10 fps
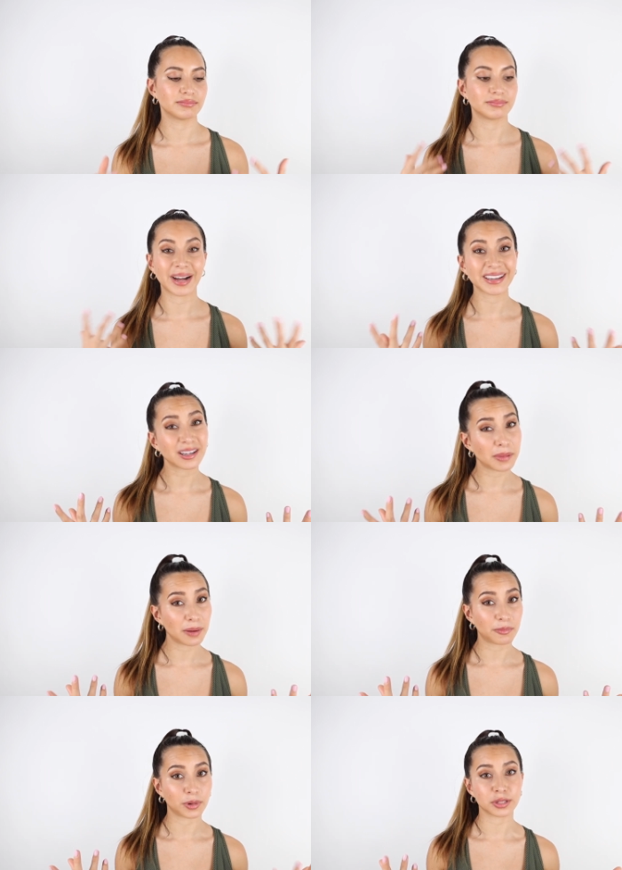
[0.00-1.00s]
might come
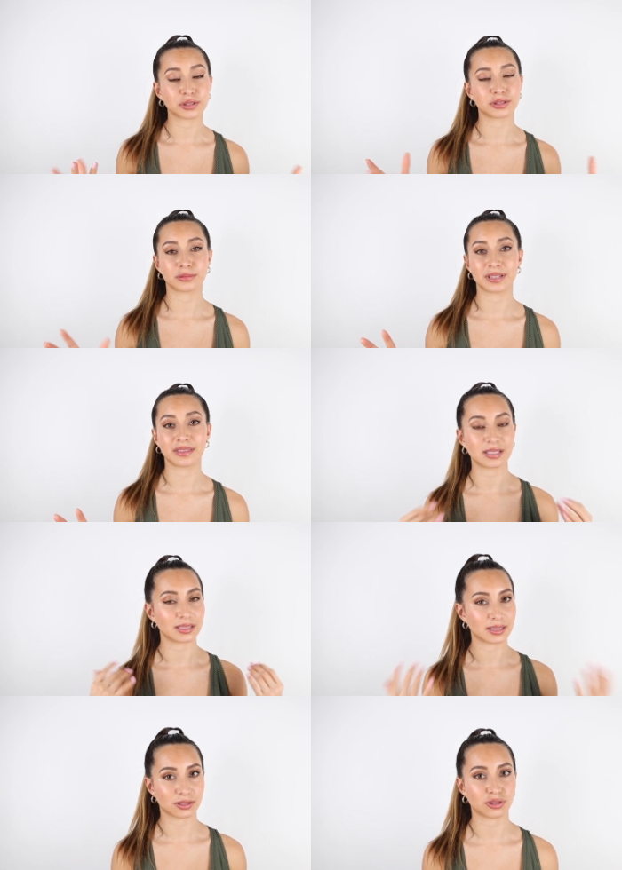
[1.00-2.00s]
up when you're doing
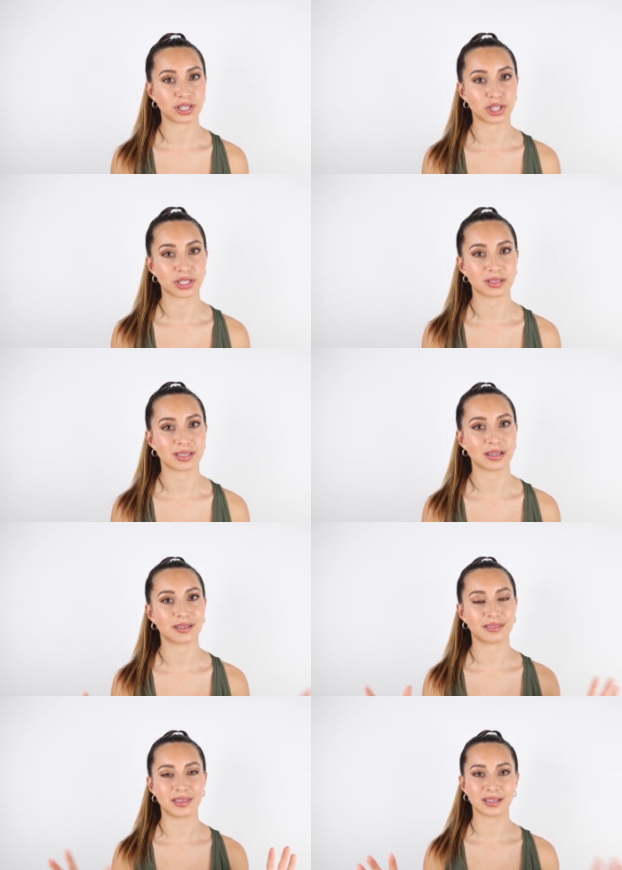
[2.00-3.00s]
these stretches.
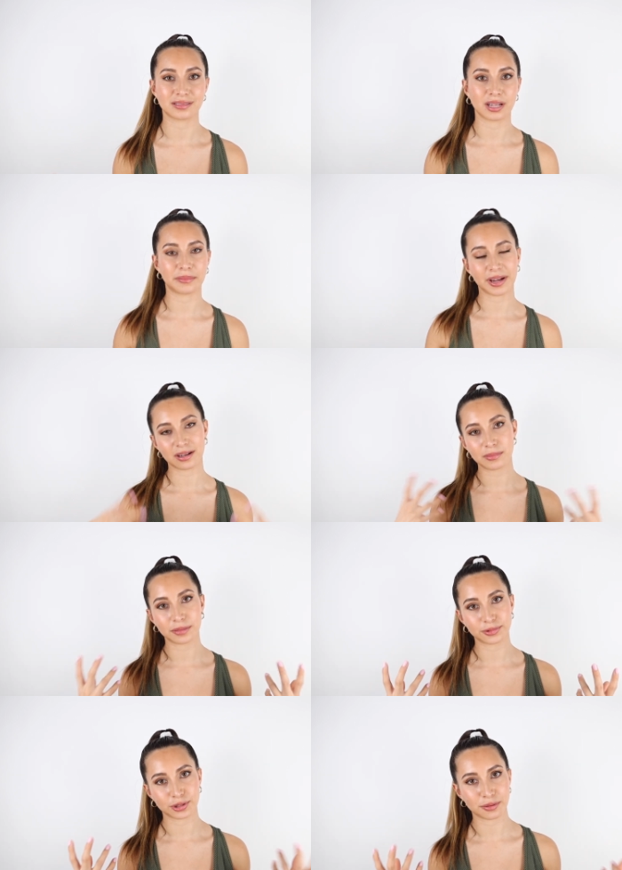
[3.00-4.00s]
The things that might come
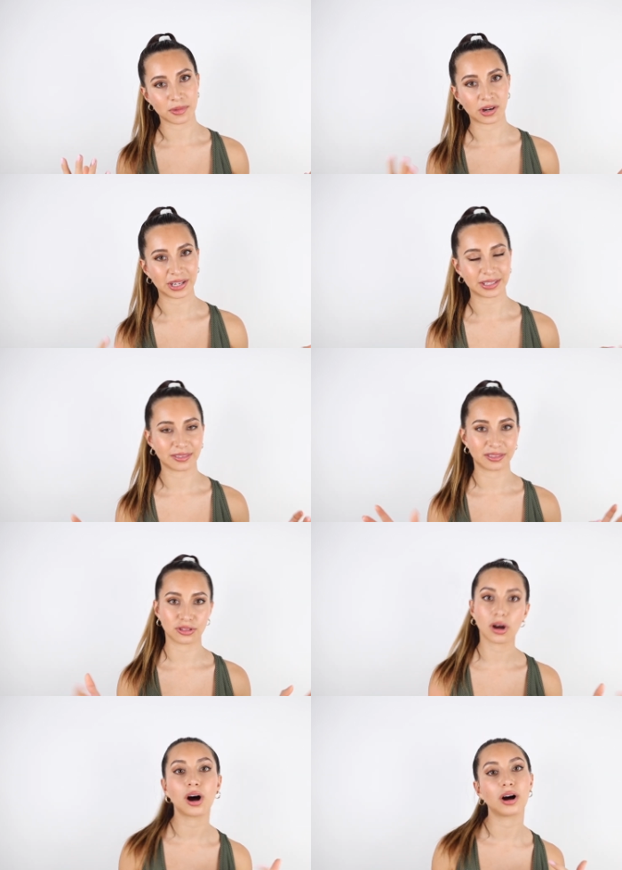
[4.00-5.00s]
up to your mind,
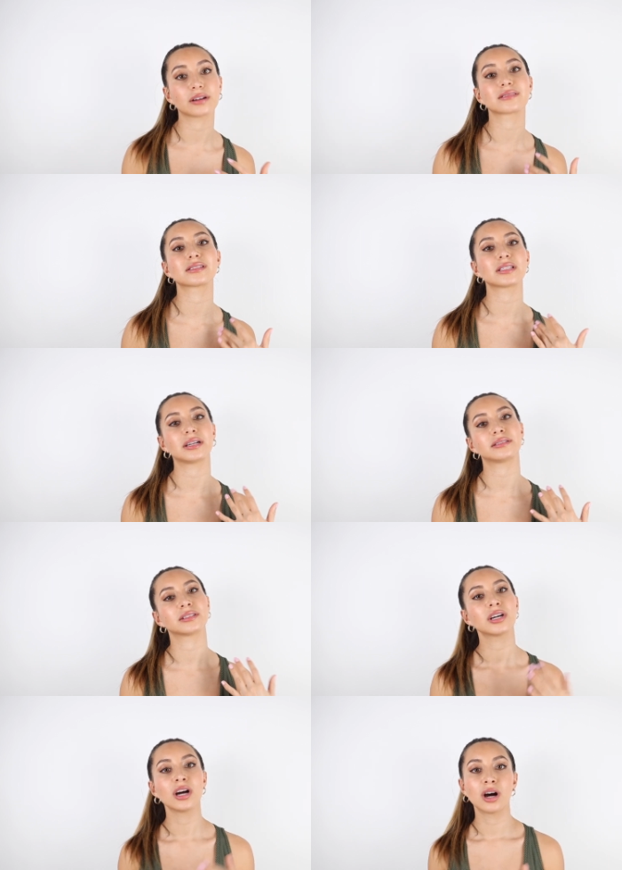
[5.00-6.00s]
thoughts
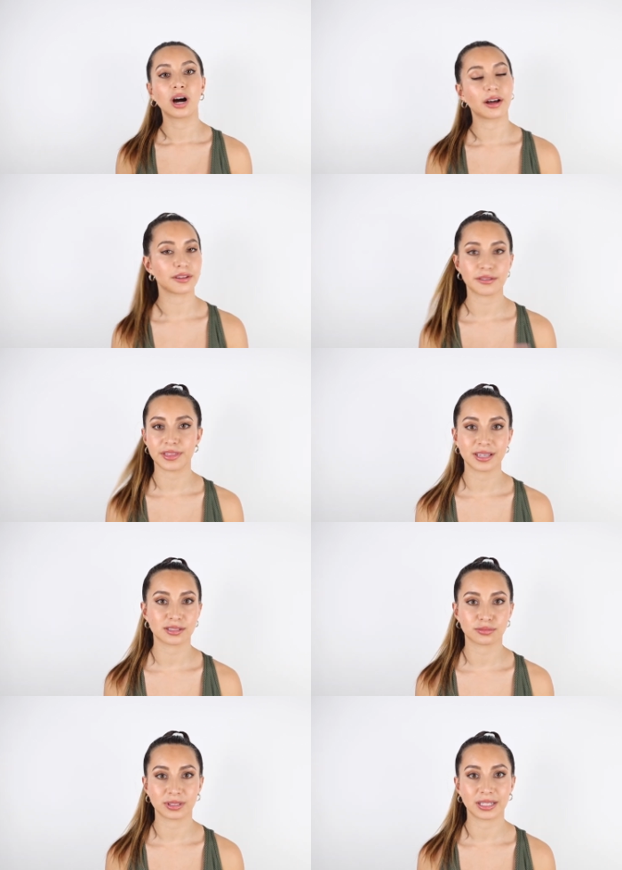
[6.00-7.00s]
and other
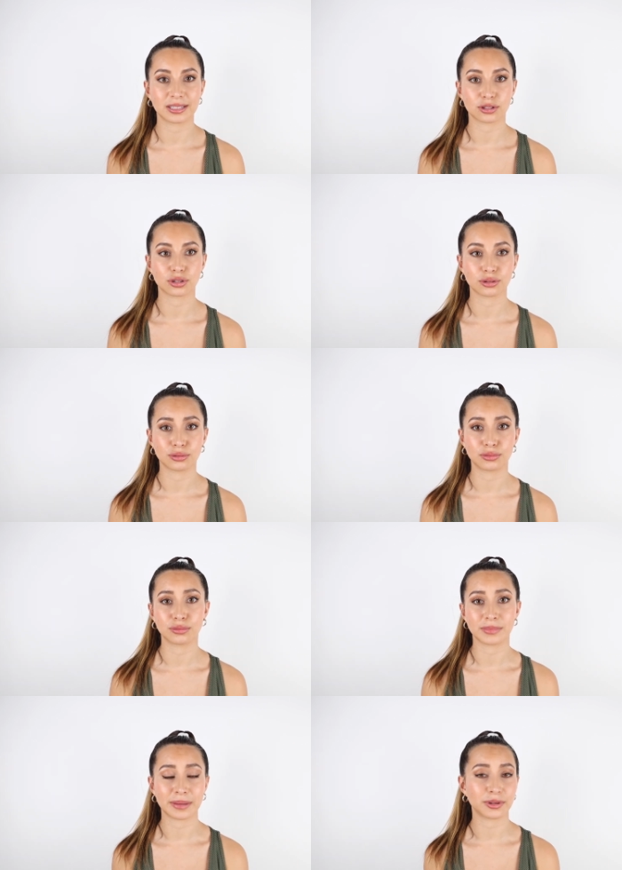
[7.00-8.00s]
things related
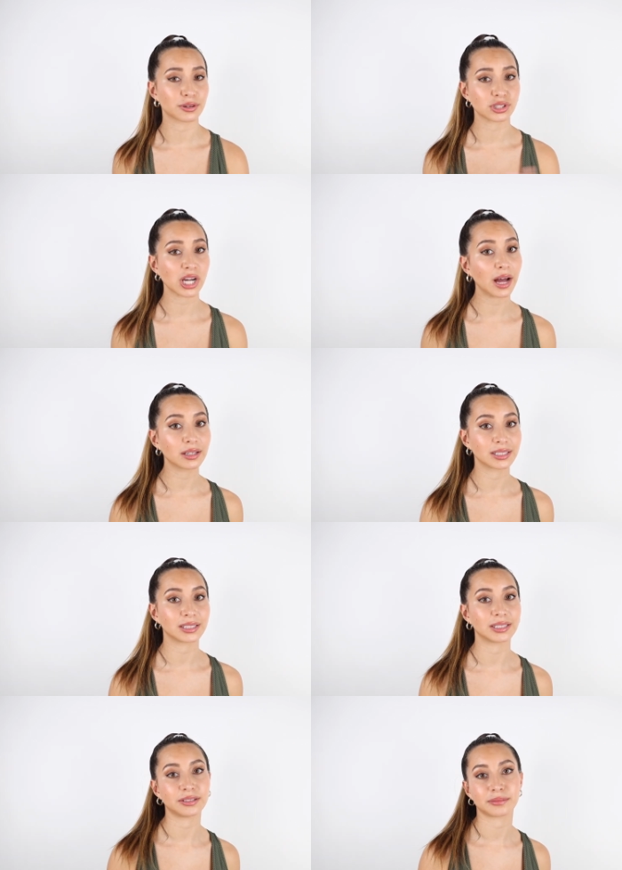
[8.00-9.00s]
to maybe your
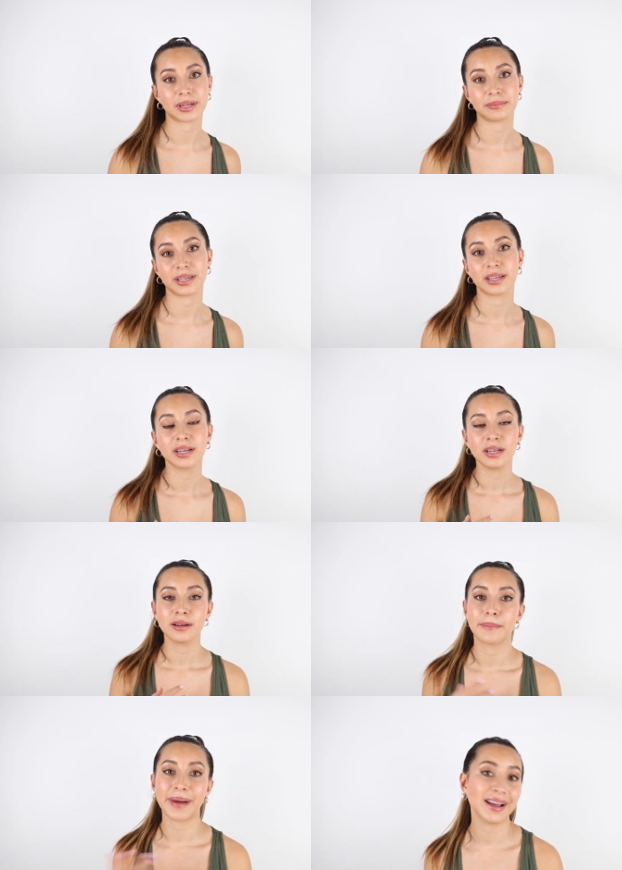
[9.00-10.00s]
childhood or maybe
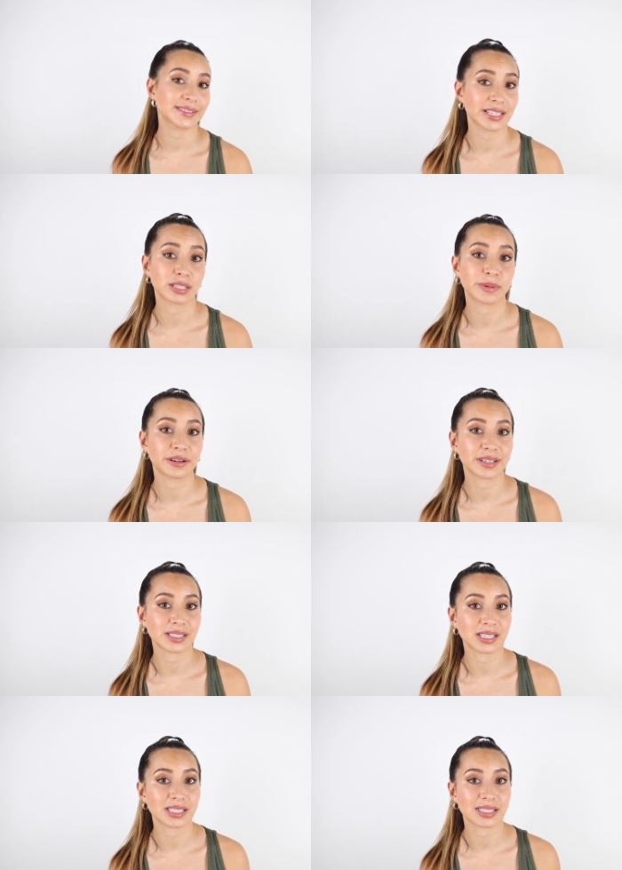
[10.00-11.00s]
past
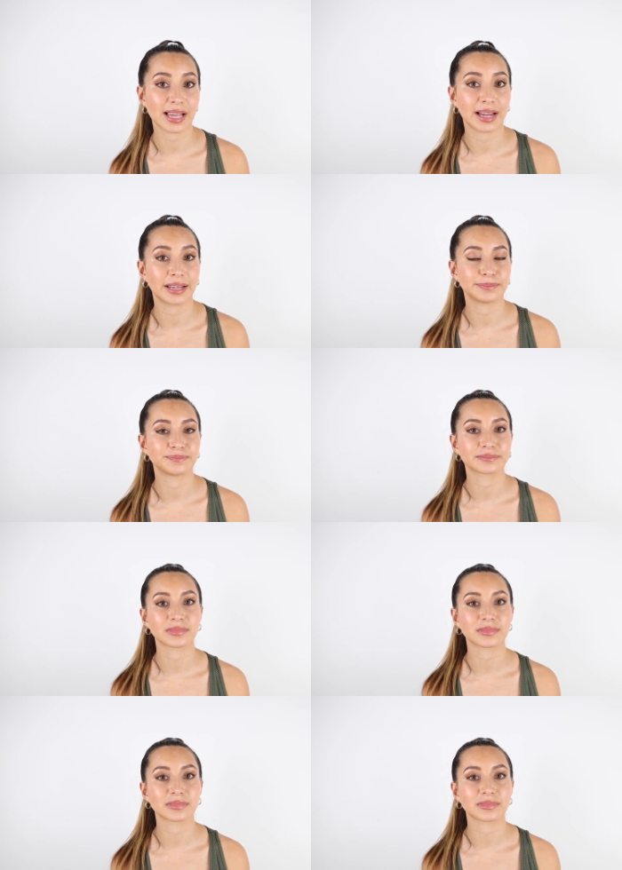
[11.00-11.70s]
experiences. And